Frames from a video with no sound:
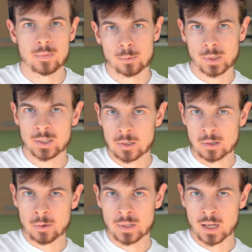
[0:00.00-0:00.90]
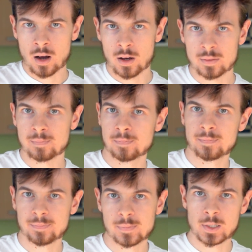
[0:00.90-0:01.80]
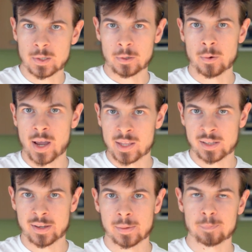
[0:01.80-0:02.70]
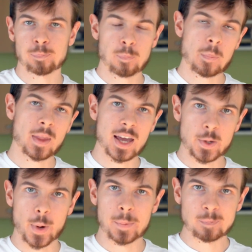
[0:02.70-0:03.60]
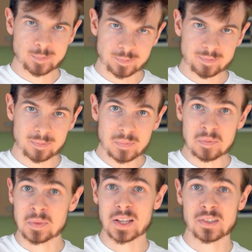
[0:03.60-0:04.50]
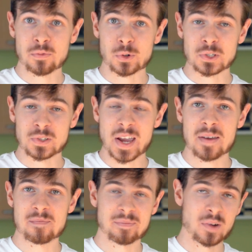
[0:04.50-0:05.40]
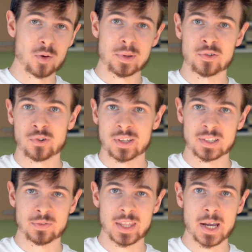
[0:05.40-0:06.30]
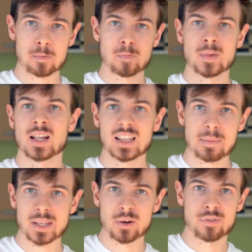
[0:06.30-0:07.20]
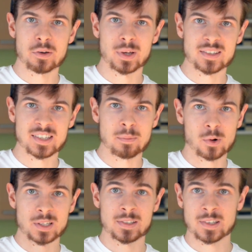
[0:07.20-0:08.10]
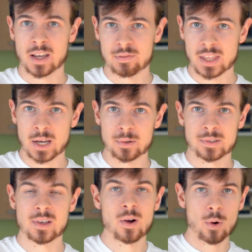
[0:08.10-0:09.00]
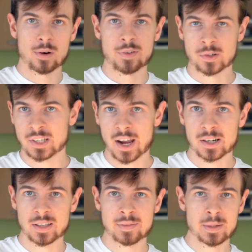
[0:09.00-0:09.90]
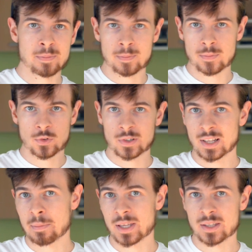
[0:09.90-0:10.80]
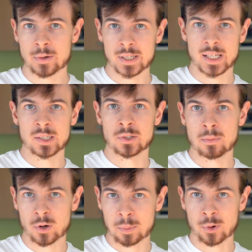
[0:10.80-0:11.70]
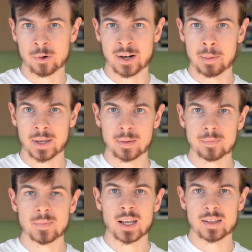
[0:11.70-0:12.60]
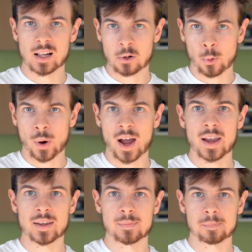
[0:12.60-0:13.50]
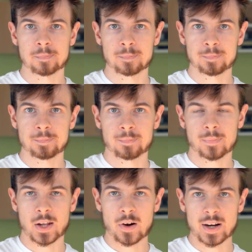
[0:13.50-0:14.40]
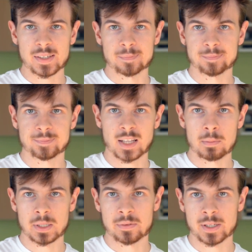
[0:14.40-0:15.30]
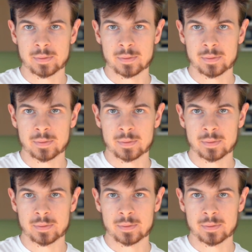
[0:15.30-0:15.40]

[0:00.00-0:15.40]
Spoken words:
What do you know, Nikon? You don't know anything. Anyway, that's it for today. Hope you enjoyed this video. Let me know if you want to see more design videos, or if you're tired of them, just let me know and I'll do more programming. And I'll cry. All right, I'm leaving.